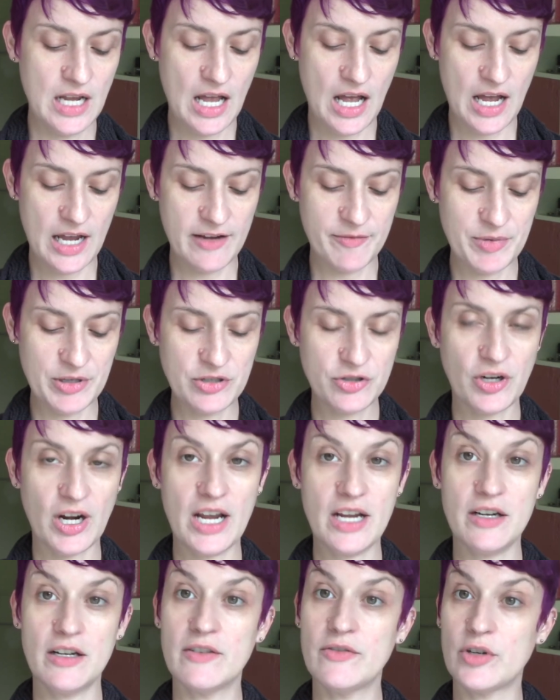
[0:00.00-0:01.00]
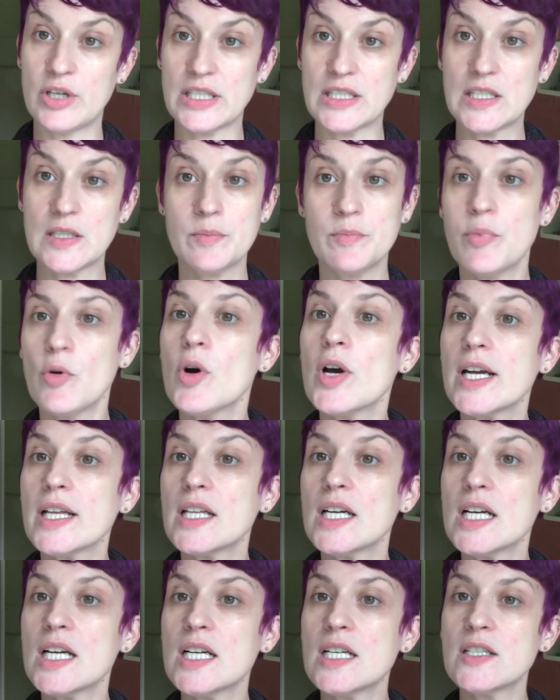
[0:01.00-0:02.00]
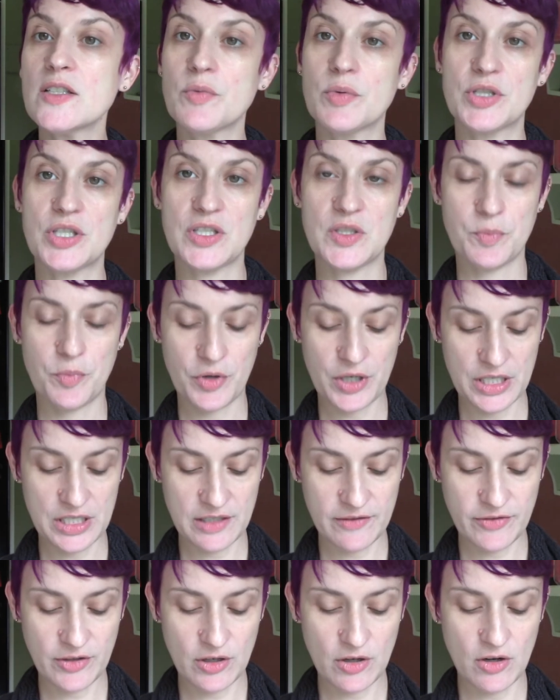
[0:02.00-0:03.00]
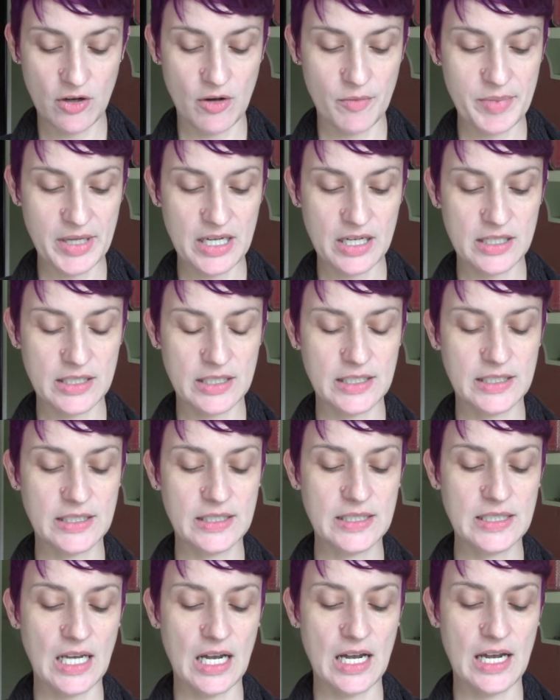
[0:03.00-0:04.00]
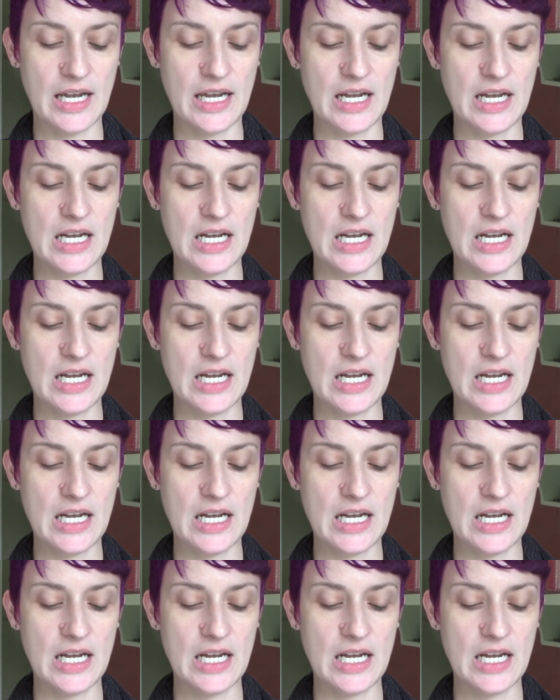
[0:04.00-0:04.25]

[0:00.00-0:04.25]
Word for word: I have been trying to avoid spoilers, which is pretty difficult because I